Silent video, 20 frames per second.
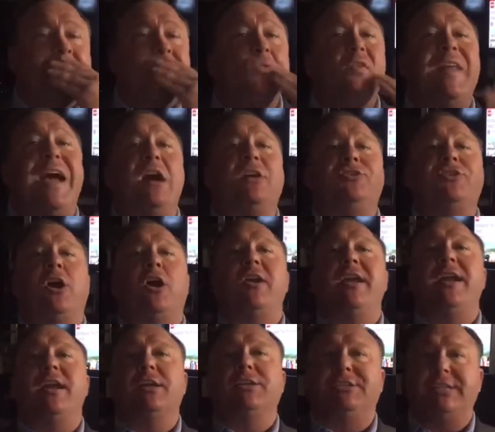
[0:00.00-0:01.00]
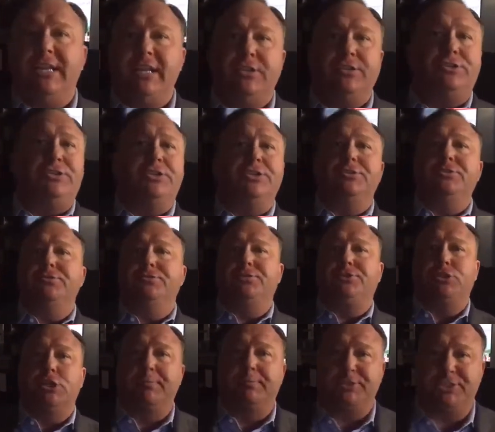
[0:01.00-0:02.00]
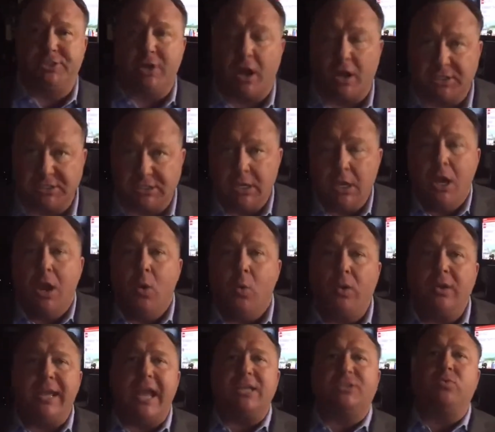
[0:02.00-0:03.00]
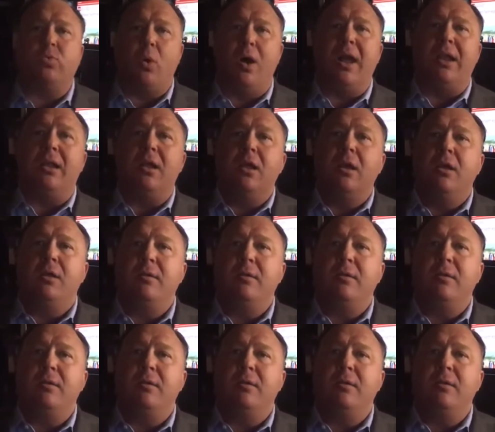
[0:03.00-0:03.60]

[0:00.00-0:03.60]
without turning us into superstars. Well, guess what?